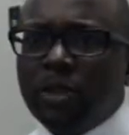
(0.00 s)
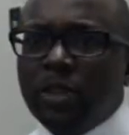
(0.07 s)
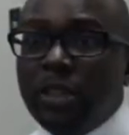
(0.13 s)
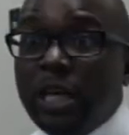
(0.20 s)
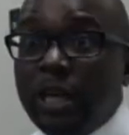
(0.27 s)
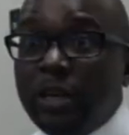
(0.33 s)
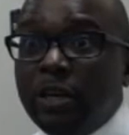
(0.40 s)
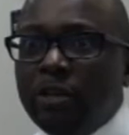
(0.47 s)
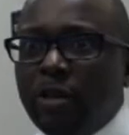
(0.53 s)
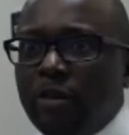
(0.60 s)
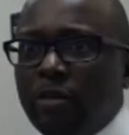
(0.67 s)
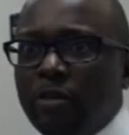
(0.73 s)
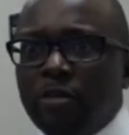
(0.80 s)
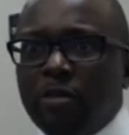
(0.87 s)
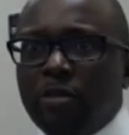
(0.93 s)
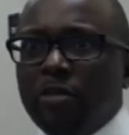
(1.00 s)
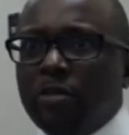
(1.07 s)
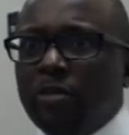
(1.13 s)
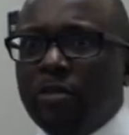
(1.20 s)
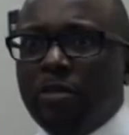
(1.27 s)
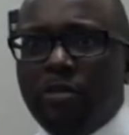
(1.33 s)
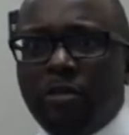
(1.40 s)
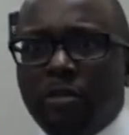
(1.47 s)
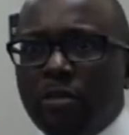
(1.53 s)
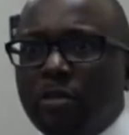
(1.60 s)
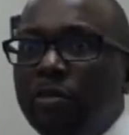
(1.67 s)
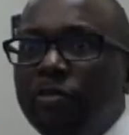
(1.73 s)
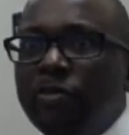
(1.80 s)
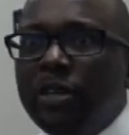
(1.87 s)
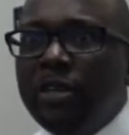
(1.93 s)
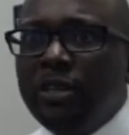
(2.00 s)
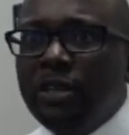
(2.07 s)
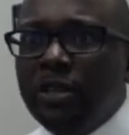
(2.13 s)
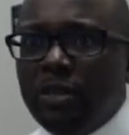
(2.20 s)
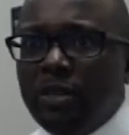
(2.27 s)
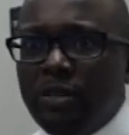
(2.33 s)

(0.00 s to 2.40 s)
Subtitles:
Janitor, $250.